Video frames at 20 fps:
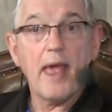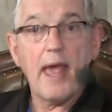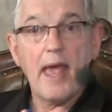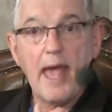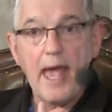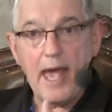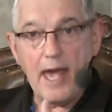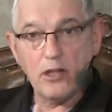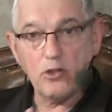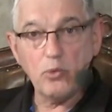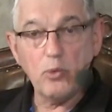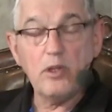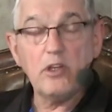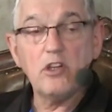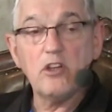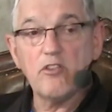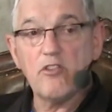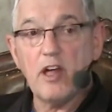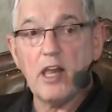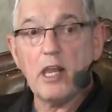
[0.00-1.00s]
As we
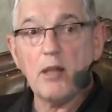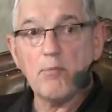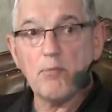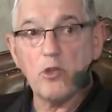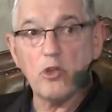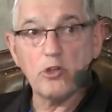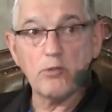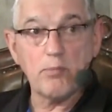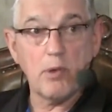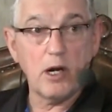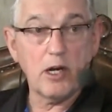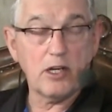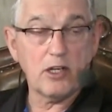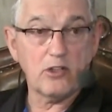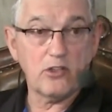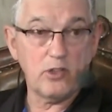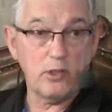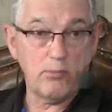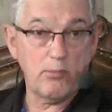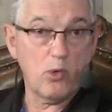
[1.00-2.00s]
develop those
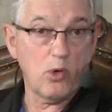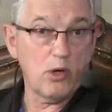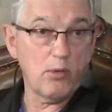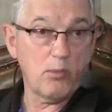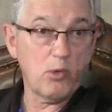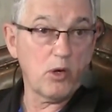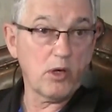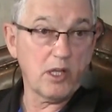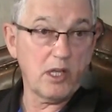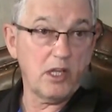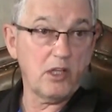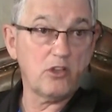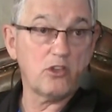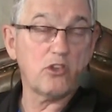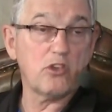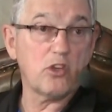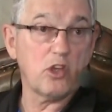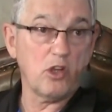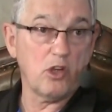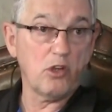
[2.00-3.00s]
markets and more
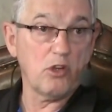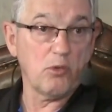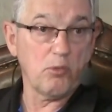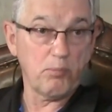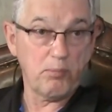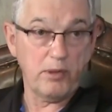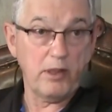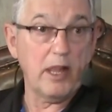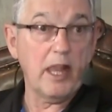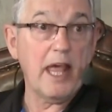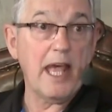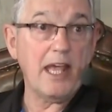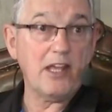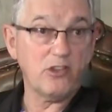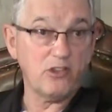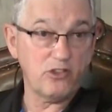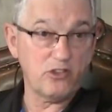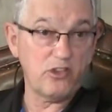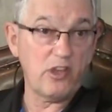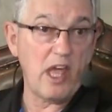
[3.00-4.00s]
kids play
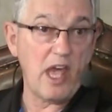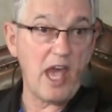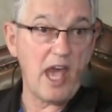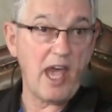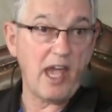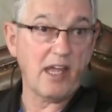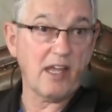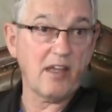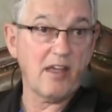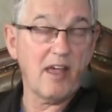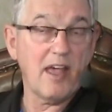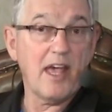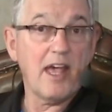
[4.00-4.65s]
Snag,